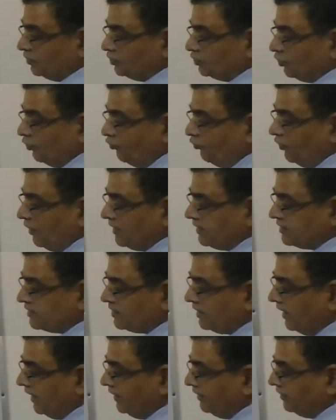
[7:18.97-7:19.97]
So first
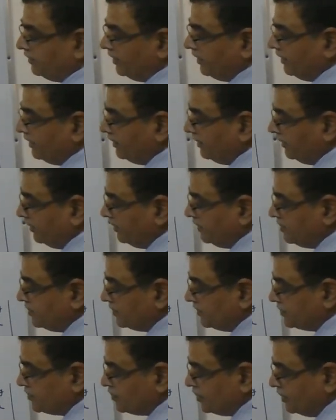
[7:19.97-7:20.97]
I'll take
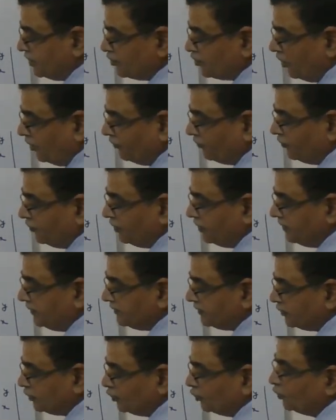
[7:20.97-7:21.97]
interchange of
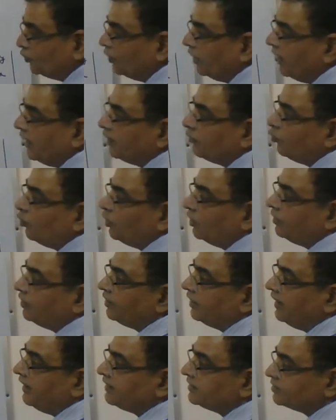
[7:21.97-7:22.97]
these two. I
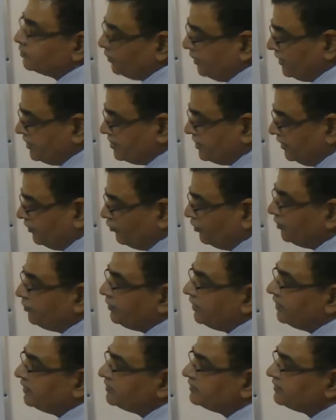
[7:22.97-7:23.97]
want XYZ will
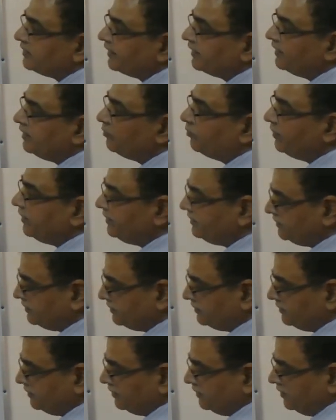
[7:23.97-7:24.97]
be at second
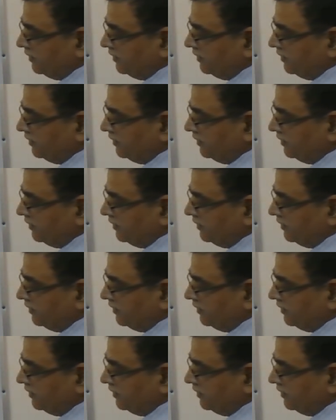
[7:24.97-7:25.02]
place